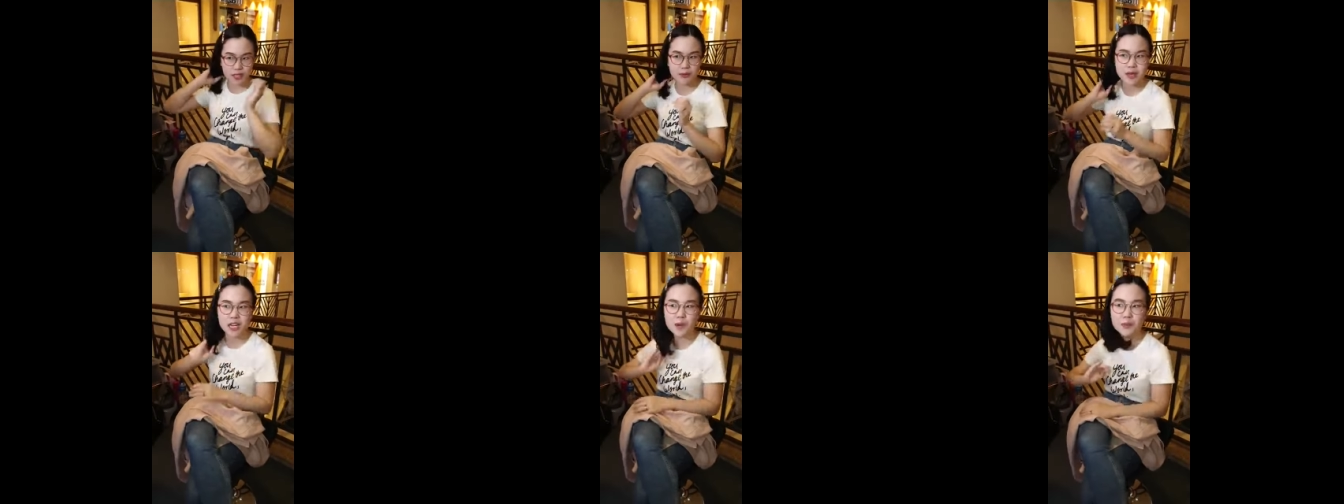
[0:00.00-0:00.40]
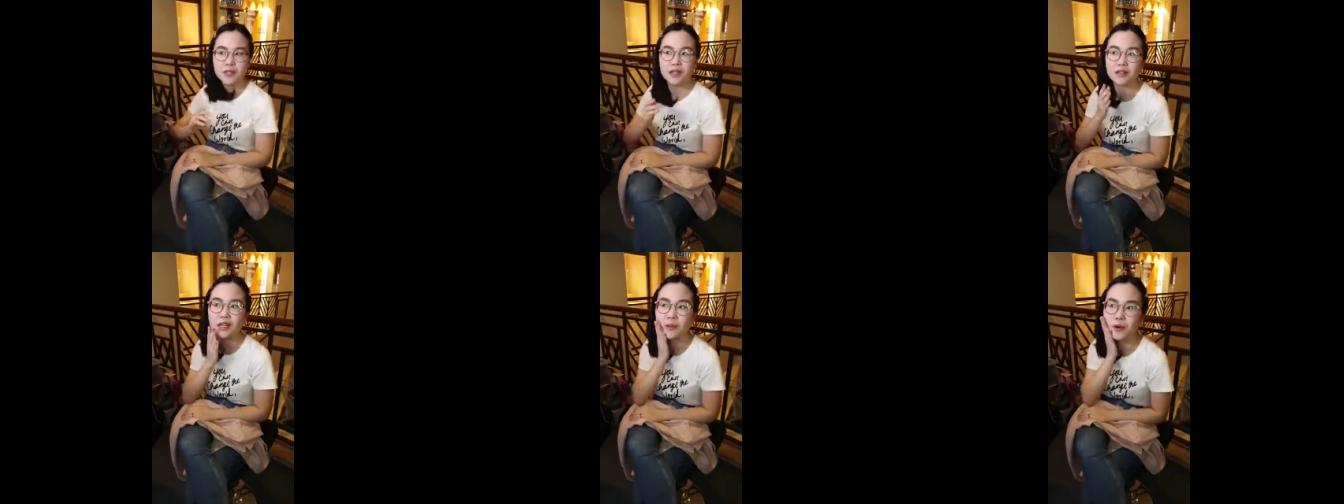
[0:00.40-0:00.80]
and the makeup
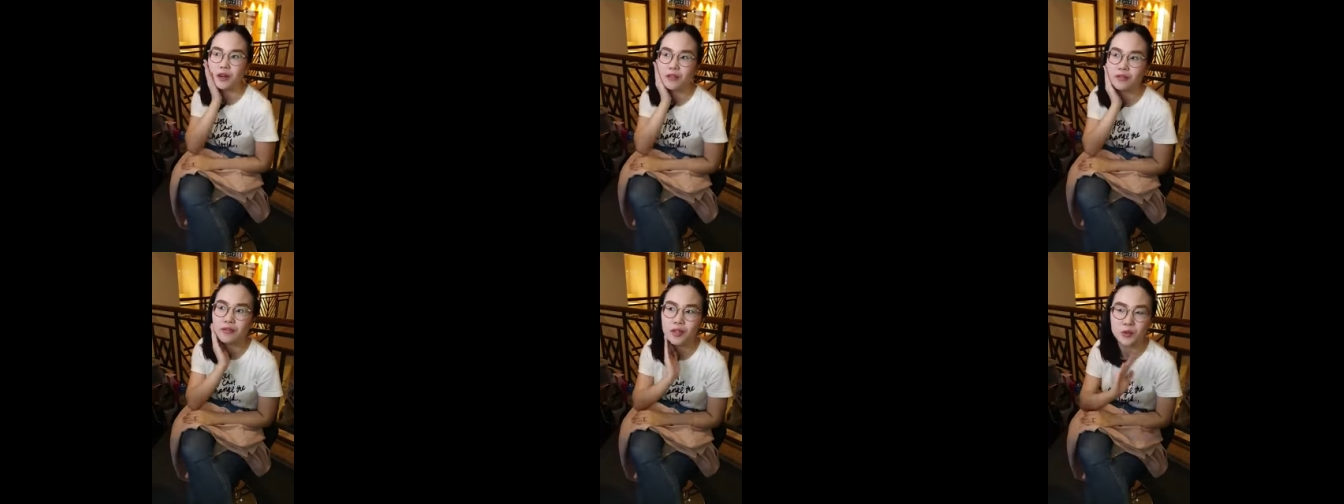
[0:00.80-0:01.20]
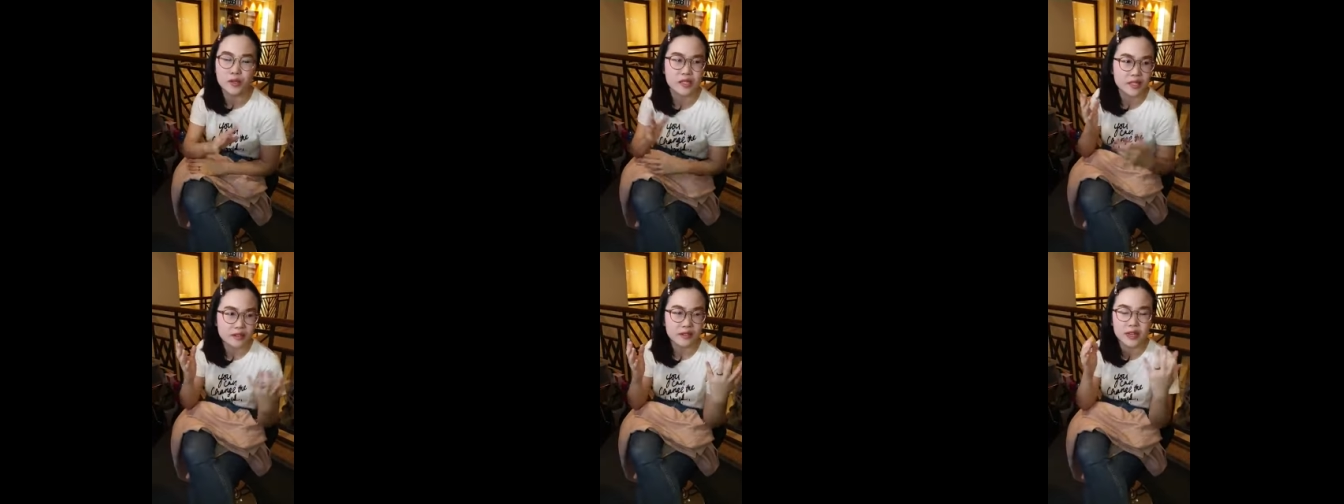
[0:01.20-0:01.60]
did not come off. It
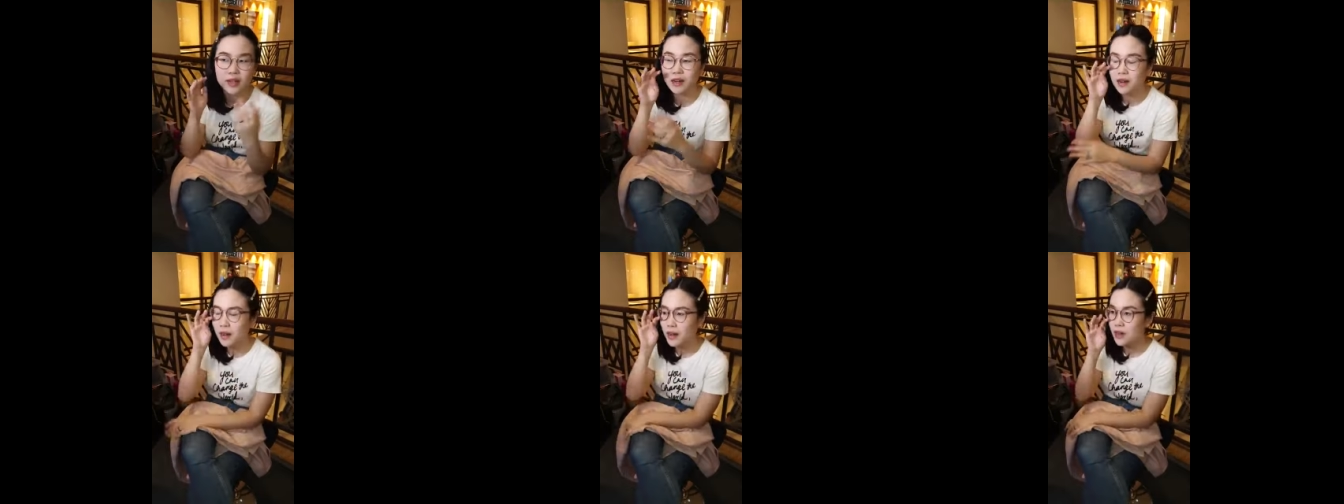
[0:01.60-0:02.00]
was still there.